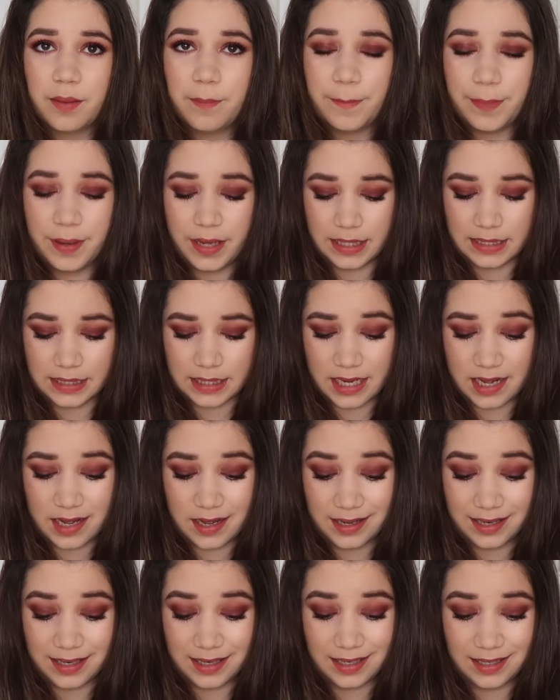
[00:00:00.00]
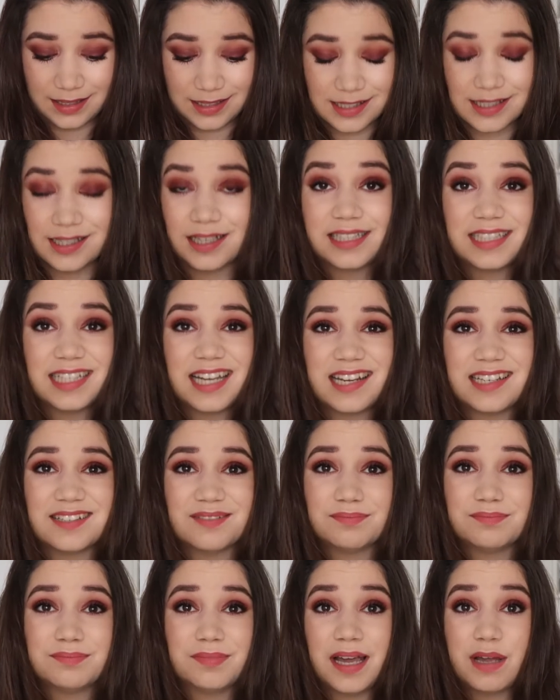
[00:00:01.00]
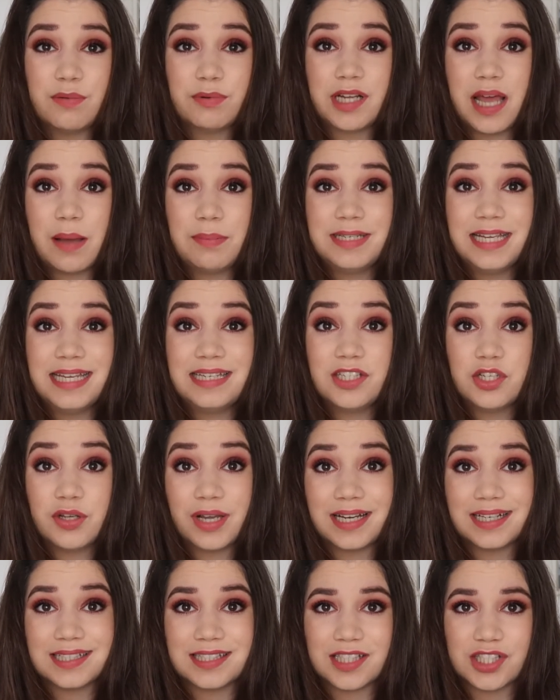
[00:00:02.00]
but I decided that I want to update you guys,